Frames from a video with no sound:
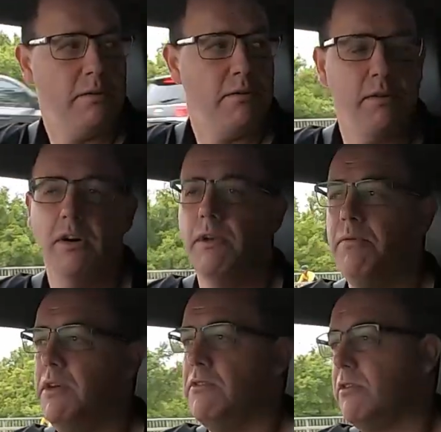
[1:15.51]
Side
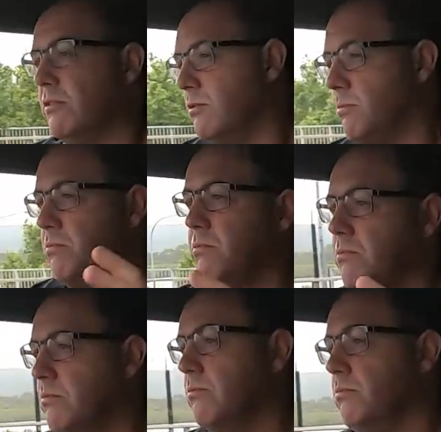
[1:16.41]
vision's
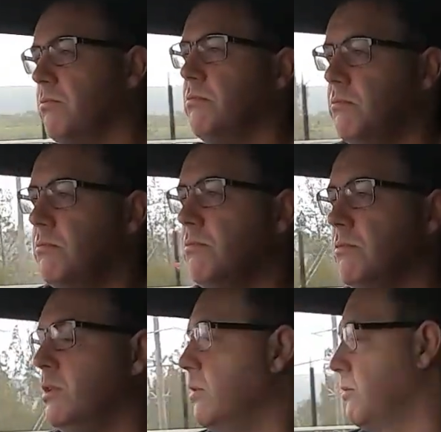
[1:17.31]

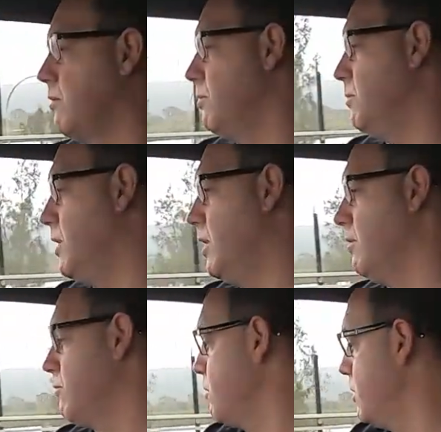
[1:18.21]
not too
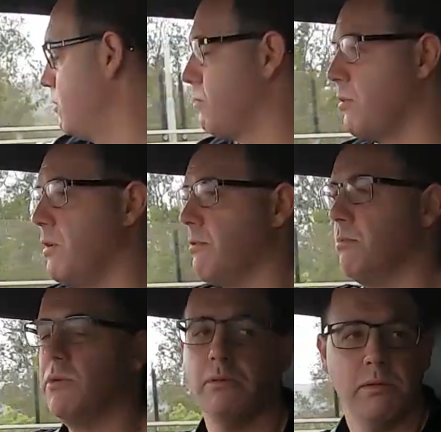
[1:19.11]
bad as well. It's
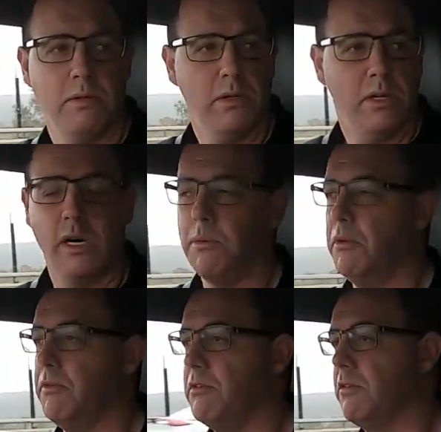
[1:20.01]
reasonable.
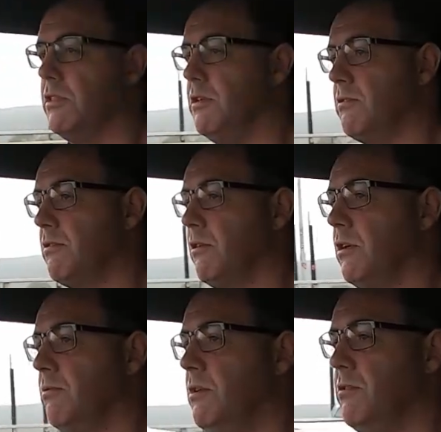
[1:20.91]
Obviously, this
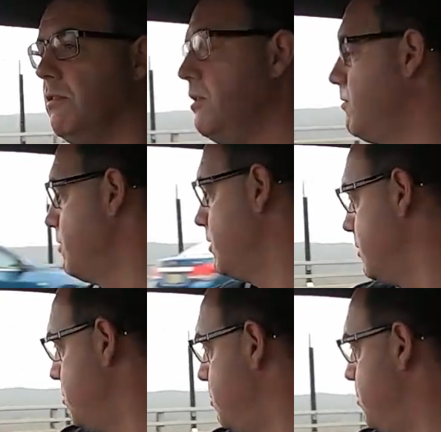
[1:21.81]
side vision, this
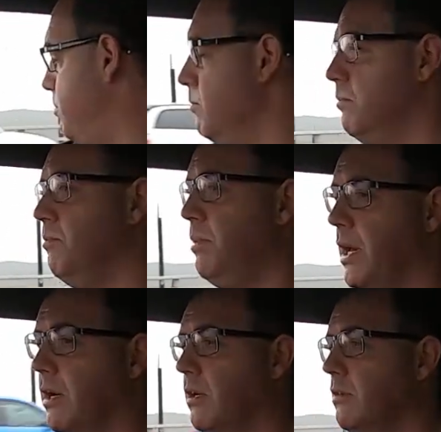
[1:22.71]
side's
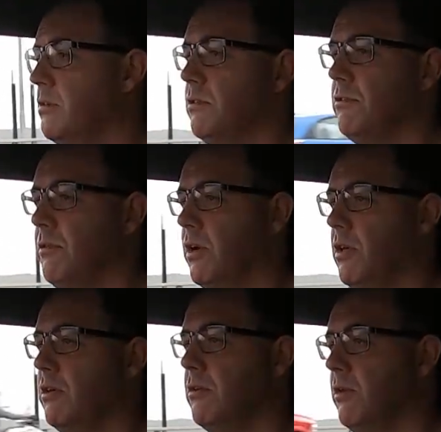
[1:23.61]
better because you've
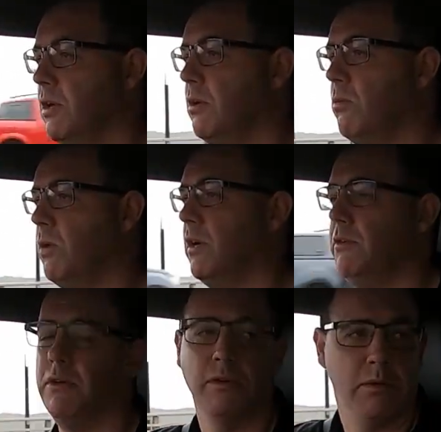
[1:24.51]
only got
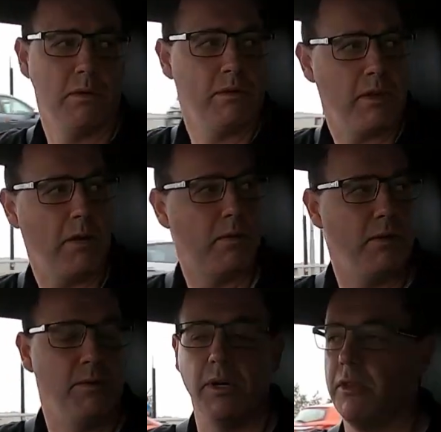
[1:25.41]
one door, whereas that
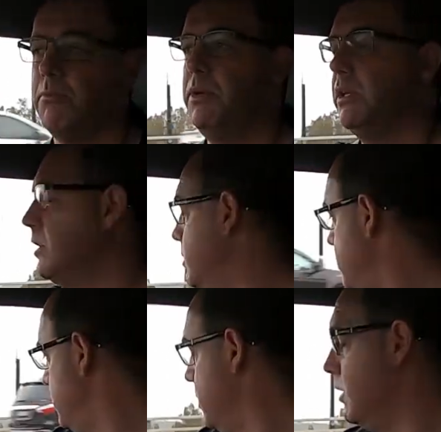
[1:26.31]
one you've got the pillar
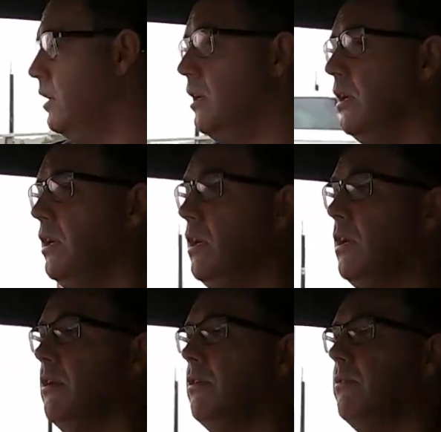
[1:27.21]

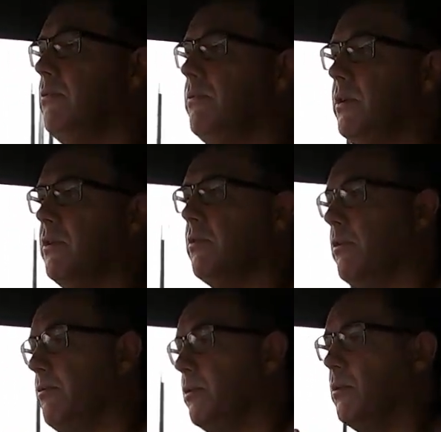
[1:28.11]

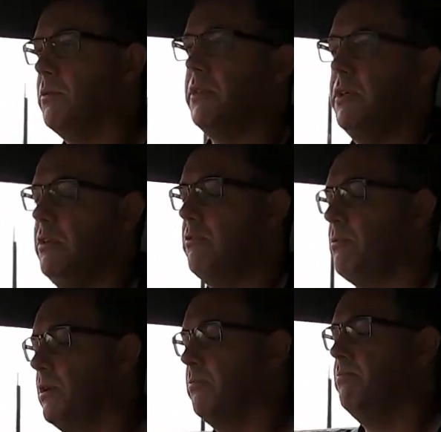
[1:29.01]
further forward than
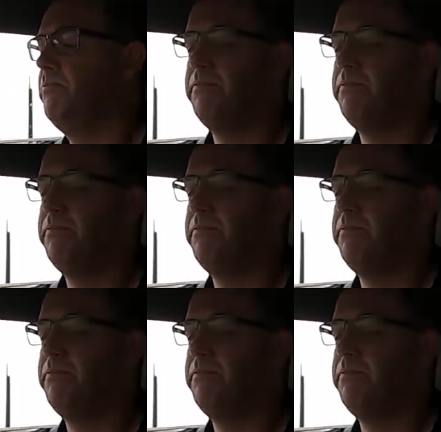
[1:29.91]
this one.